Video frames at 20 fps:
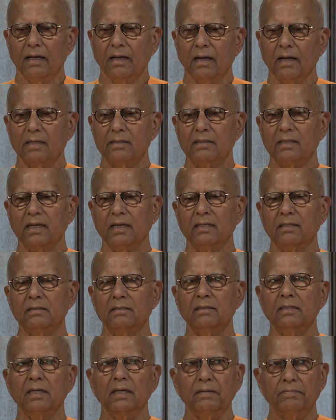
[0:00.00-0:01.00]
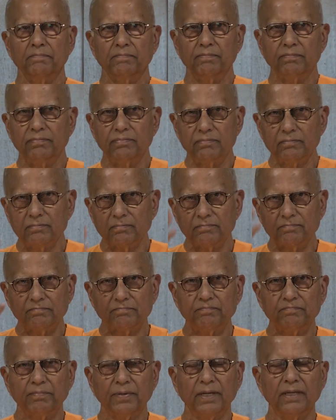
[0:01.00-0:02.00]
And then he,
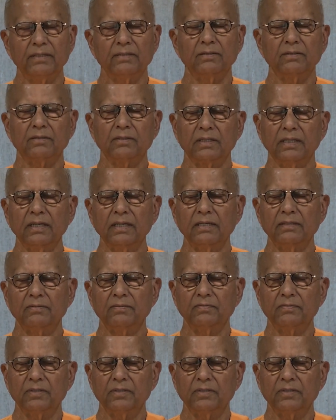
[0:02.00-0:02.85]
he